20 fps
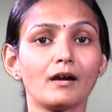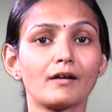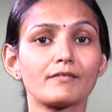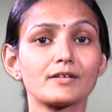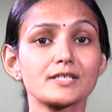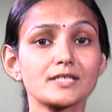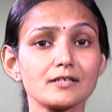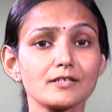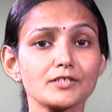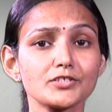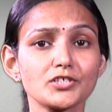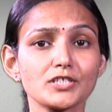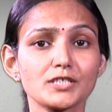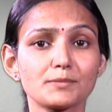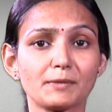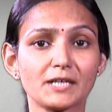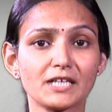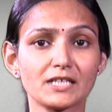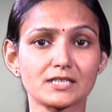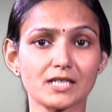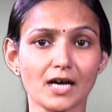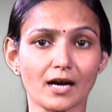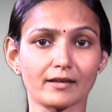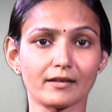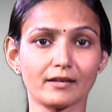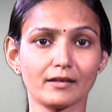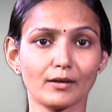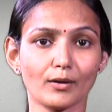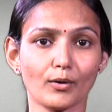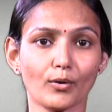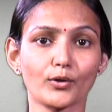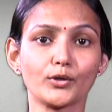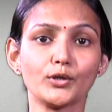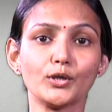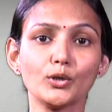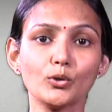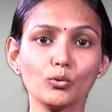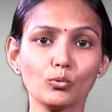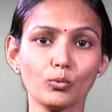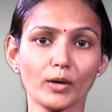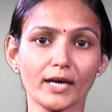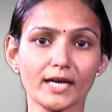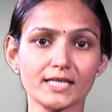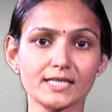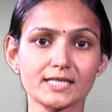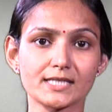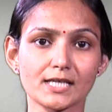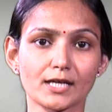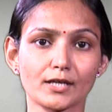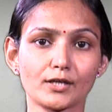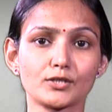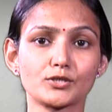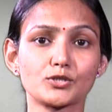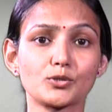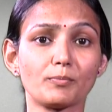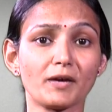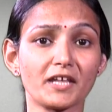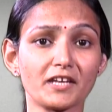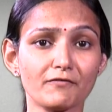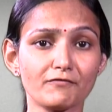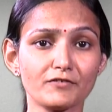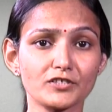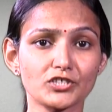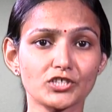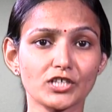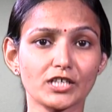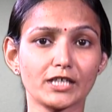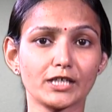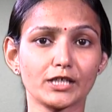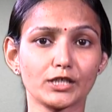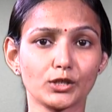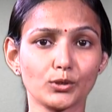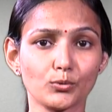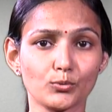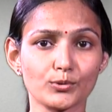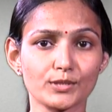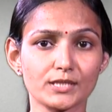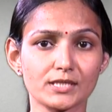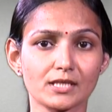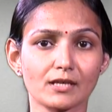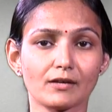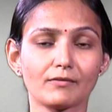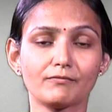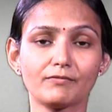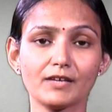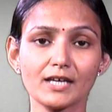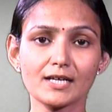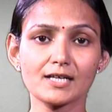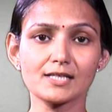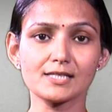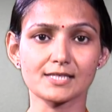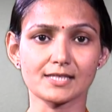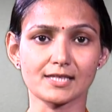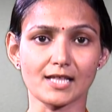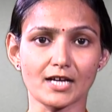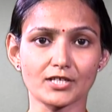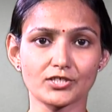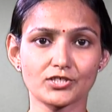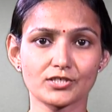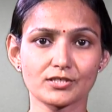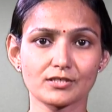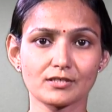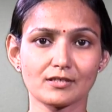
Research is being done on new ways to beneficially use fecal sludge,